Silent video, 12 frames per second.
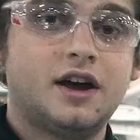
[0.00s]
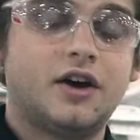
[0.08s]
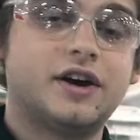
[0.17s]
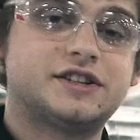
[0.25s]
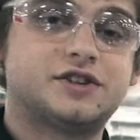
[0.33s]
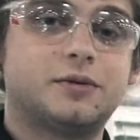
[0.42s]

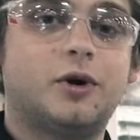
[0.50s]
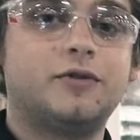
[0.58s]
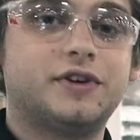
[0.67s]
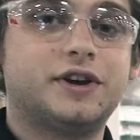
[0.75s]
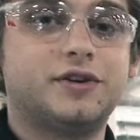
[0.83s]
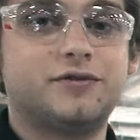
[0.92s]
Alright, so I'm
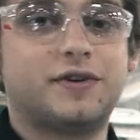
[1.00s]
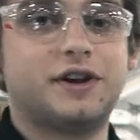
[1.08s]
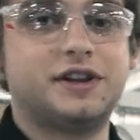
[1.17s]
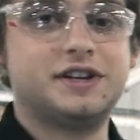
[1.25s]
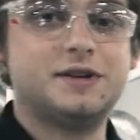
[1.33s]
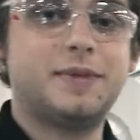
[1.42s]
over here in
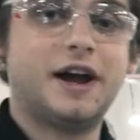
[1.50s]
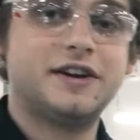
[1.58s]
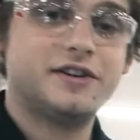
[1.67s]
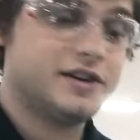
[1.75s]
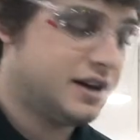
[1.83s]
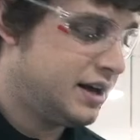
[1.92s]
front of the
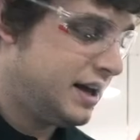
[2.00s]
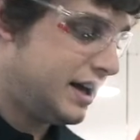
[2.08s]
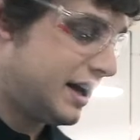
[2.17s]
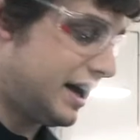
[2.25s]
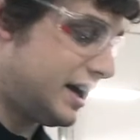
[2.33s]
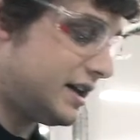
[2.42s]
debinder,
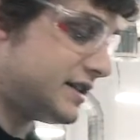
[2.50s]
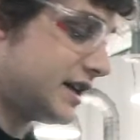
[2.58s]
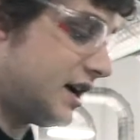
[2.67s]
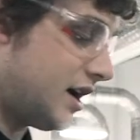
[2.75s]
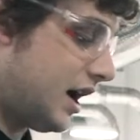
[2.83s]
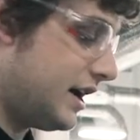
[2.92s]
and
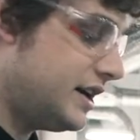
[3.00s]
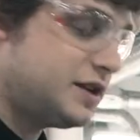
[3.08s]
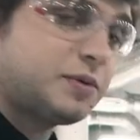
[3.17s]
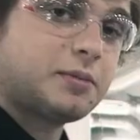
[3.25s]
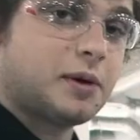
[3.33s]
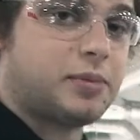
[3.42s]
I need
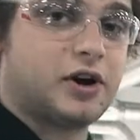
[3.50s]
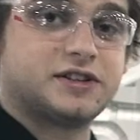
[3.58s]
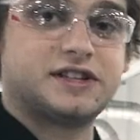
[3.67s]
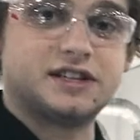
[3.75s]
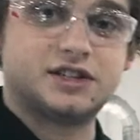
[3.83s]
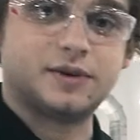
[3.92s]
to put my
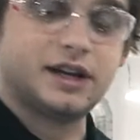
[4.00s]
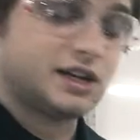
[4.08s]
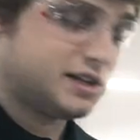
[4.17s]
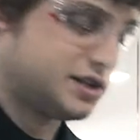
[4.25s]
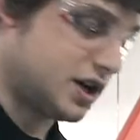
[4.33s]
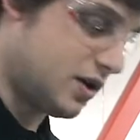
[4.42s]
parts into it,
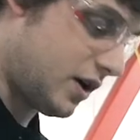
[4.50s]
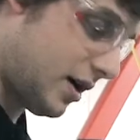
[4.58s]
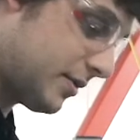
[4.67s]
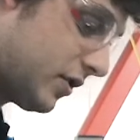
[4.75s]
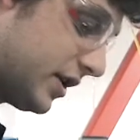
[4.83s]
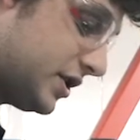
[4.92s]
so
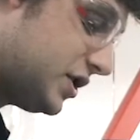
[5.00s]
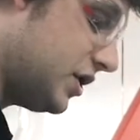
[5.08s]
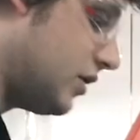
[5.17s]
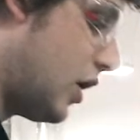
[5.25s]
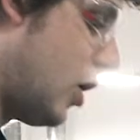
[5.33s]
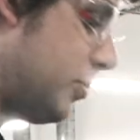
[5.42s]
I'm going
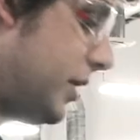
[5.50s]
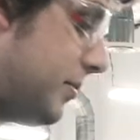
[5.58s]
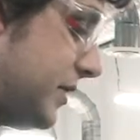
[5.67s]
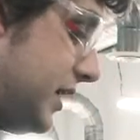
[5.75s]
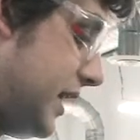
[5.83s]
to open up the